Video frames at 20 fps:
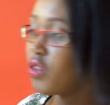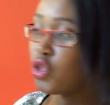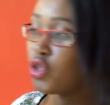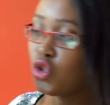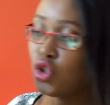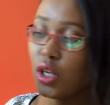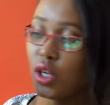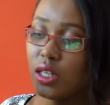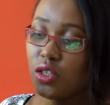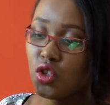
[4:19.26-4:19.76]
a
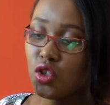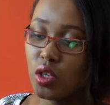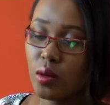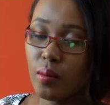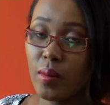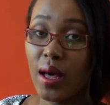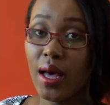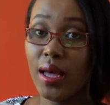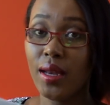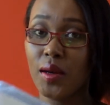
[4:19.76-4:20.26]
changing
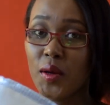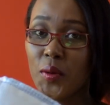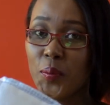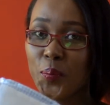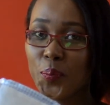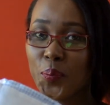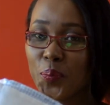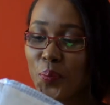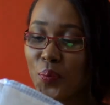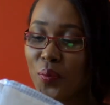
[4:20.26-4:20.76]
mat.
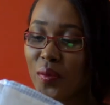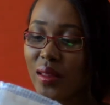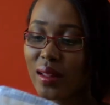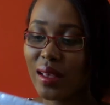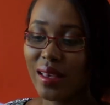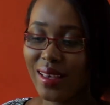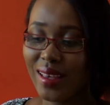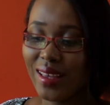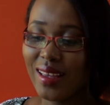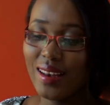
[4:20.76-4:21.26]

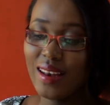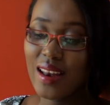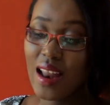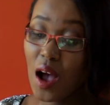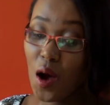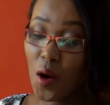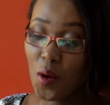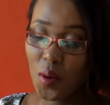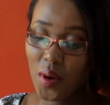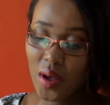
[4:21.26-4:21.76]

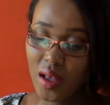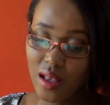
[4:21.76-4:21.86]
Now,